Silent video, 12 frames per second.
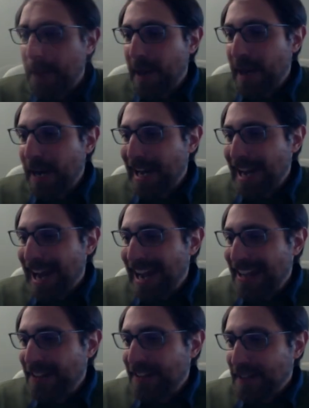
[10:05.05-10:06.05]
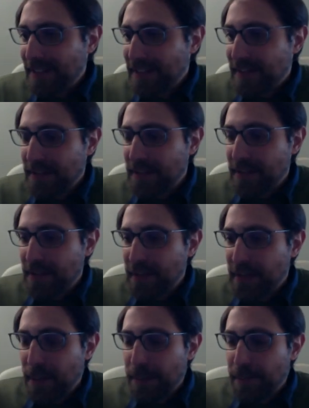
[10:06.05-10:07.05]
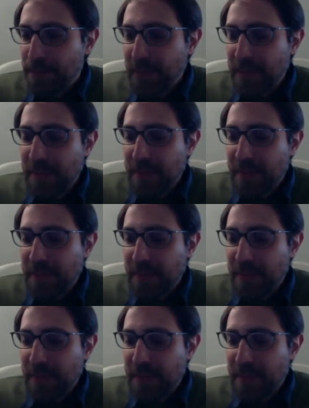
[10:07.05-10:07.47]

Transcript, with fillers: But I think that the, um,